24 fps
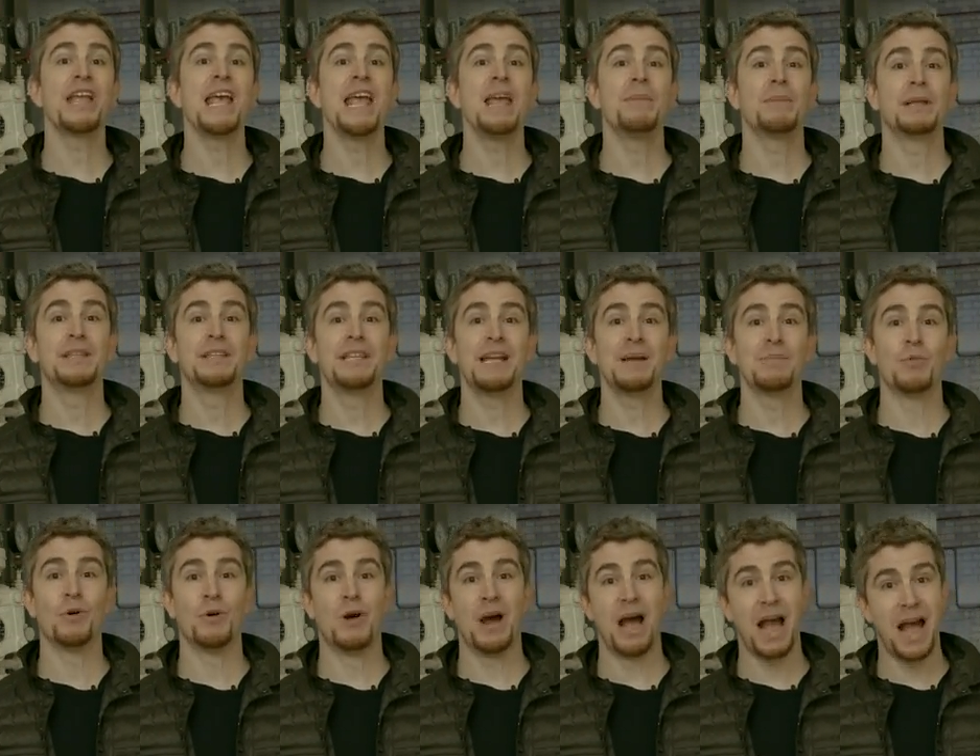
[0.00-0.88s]
game and
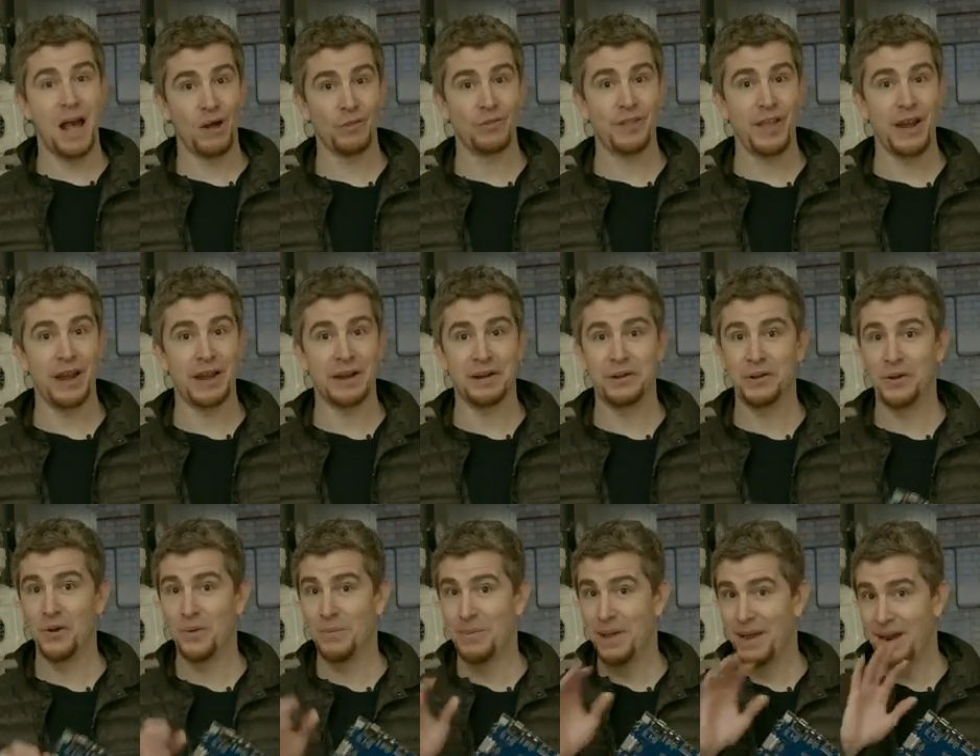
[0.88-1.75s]
demo out there,
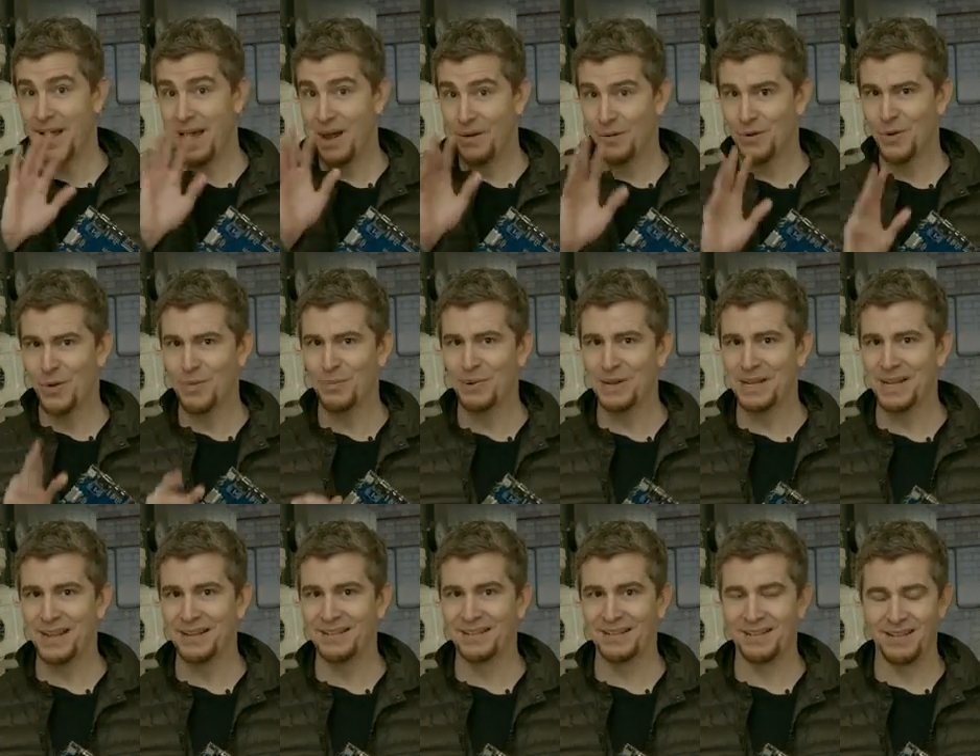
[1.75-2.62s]
no matter how
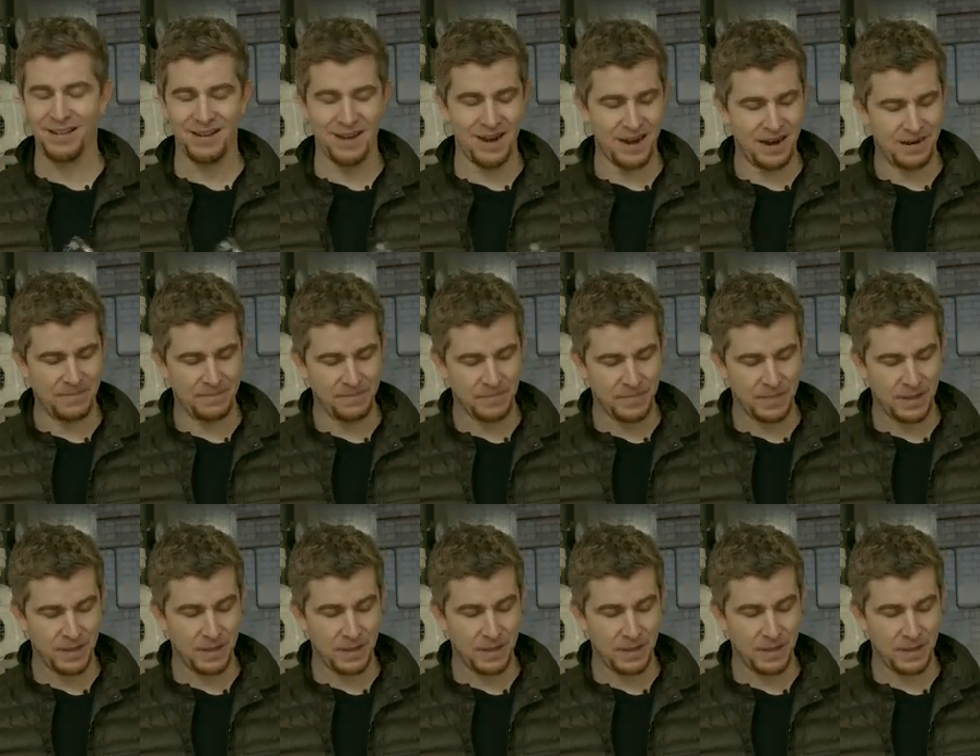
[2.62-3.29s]
complicated they are.